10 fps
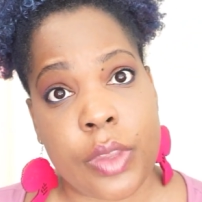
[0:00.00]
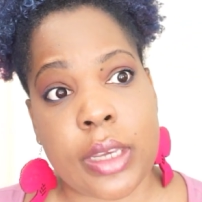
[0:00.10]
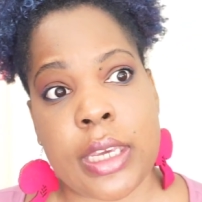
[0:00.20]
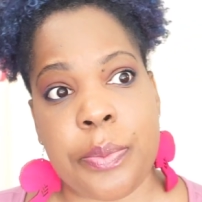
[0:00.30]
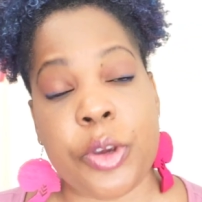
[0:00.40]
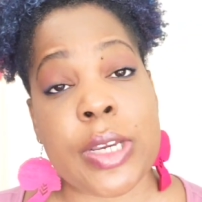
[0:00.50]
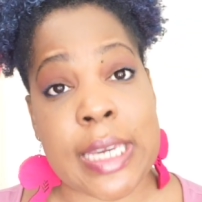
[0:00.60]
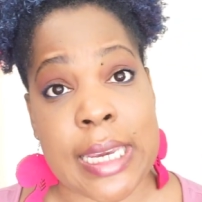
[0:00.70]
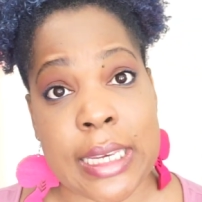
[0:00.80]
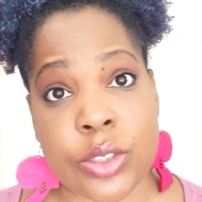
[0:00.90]
Keep your
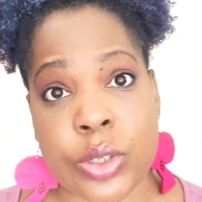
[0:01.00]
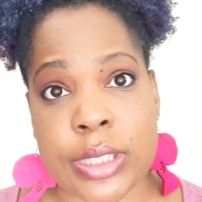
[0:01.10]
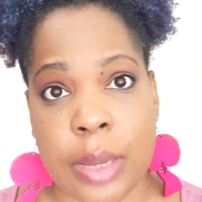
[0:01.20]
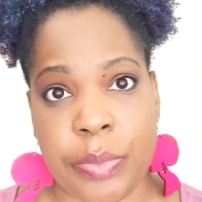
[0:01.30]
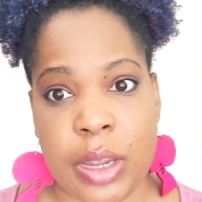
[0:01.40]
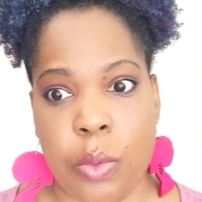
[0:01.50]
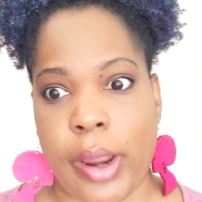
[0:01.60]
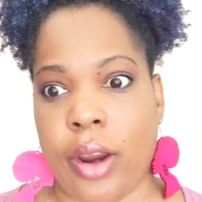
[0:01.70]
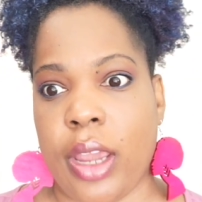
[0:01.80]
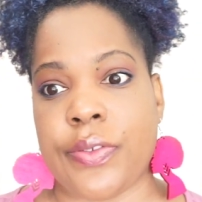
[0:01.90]
keys, or something
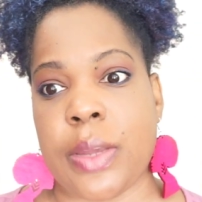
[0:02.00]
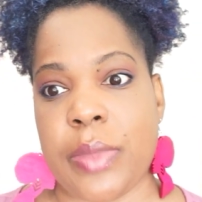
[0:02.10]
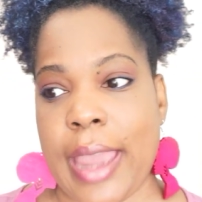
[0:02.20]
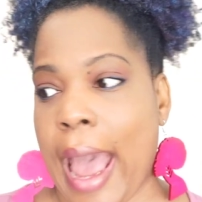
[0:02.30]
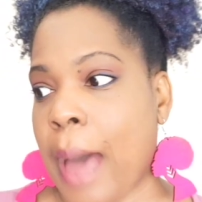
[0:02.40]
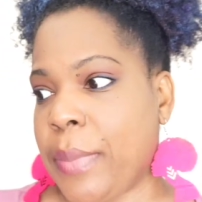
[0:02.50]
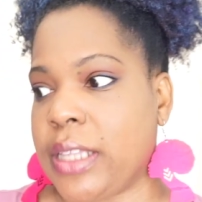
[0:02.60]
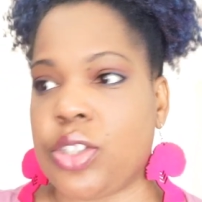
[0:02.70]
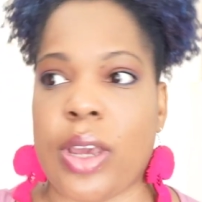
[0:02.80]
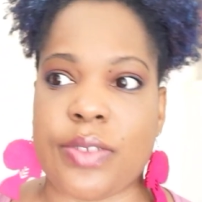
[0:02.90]
where if something
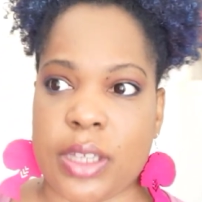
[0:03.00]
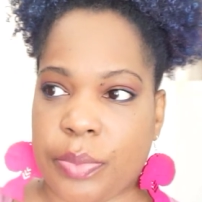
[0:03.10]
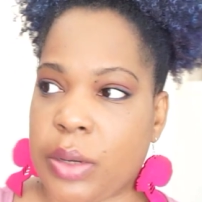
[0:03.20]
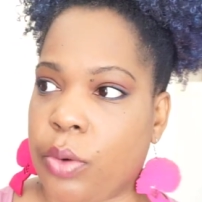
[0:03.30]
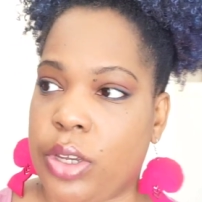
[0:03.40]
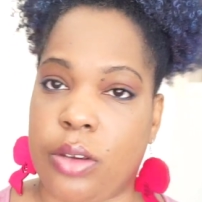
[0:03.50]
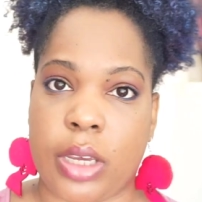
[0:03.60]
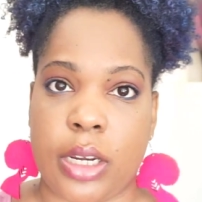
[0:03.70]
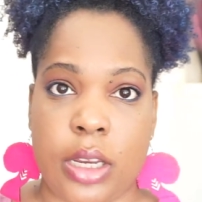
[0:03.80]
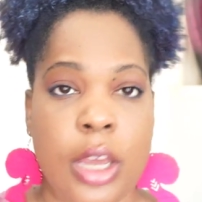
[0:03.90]
happens, you have something where you
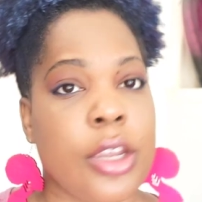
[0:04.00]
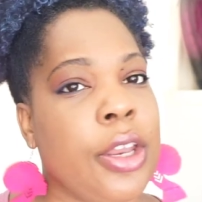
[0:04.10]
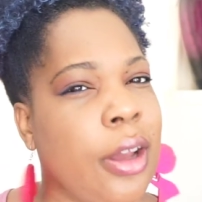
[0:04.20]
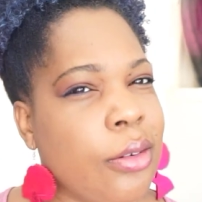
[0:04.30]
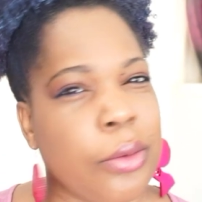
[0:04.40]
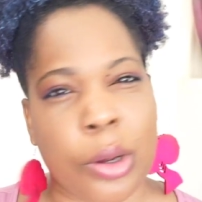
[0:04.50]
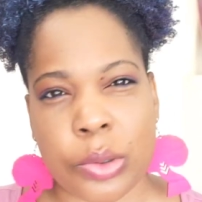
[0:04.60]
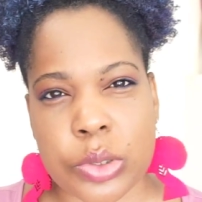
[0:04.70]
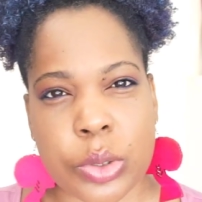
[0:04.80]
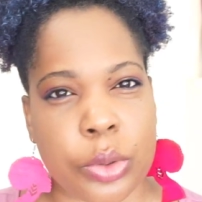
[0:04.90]
can, you know,
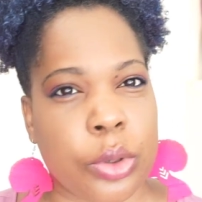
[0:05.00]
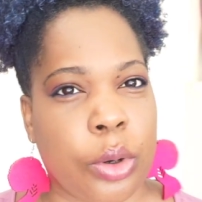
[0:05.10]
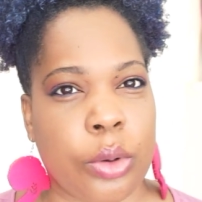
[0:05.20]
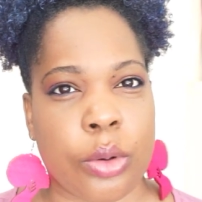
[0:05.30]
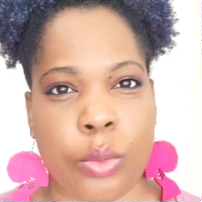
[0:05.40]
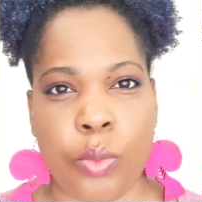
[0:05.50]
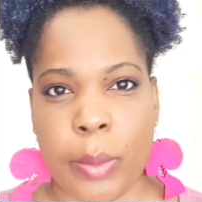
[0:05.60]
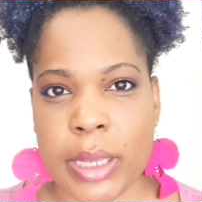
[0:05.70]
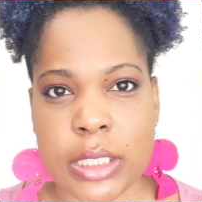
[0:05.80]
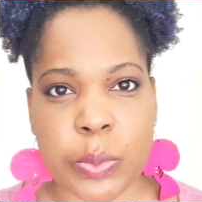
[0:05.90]
old school
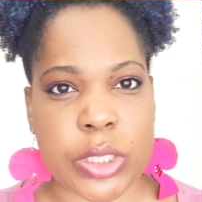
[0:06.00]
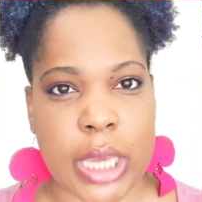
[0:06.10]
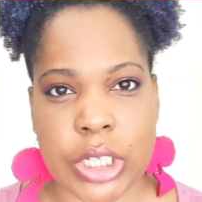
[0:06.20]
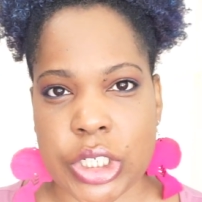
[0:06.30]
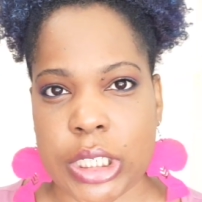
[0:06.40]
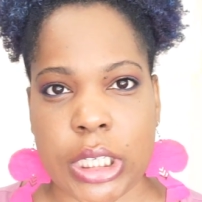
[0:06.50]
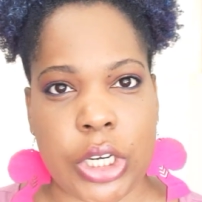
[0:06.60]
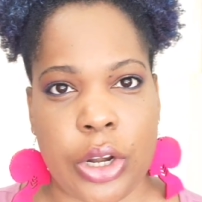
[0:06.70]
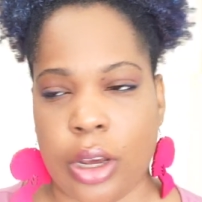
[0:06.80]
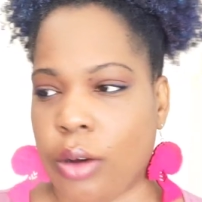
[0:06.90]
women's protection,
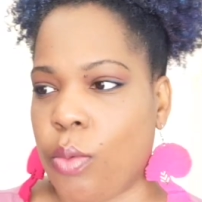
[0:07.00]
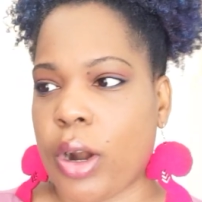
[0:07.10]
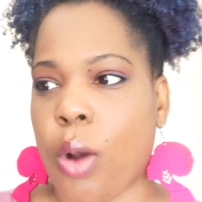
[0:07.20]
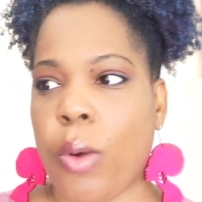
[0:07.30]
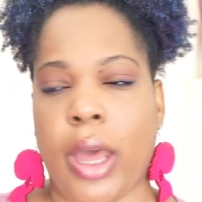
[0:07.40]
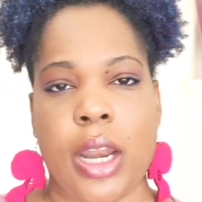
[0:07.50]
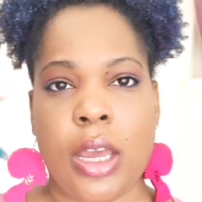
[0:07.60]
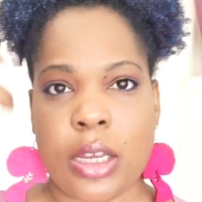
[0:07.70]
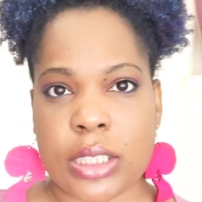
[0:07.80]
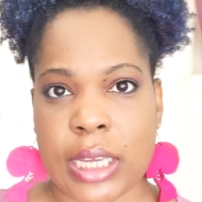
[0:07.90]
you know, 101,
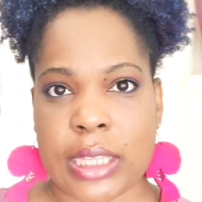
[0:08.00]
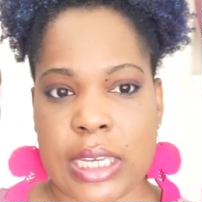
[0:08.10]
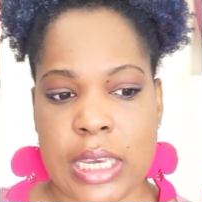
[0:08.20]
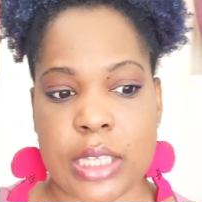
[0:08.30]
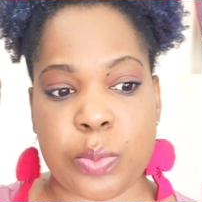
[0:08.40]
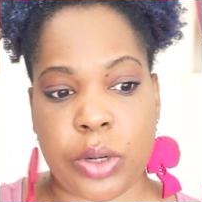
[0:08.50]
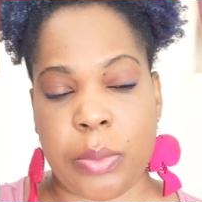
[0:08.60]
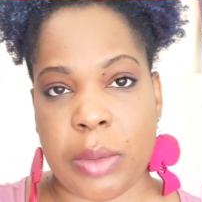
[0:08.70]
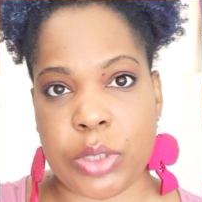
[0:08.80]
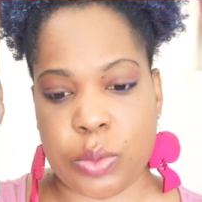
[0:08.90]
take the keys, put them
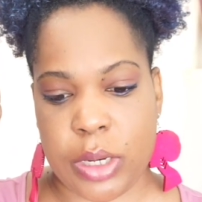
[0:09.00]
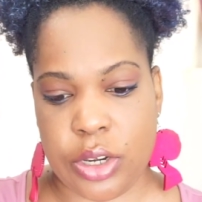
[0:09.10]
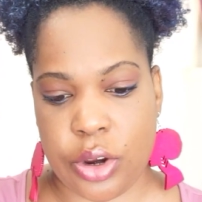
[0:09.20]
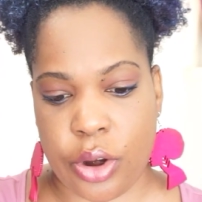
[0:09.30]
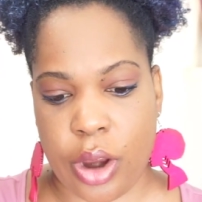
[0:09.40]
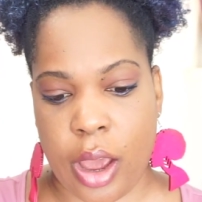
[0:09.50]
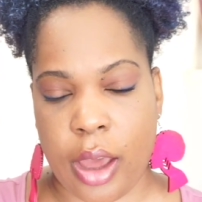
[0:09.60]
in between your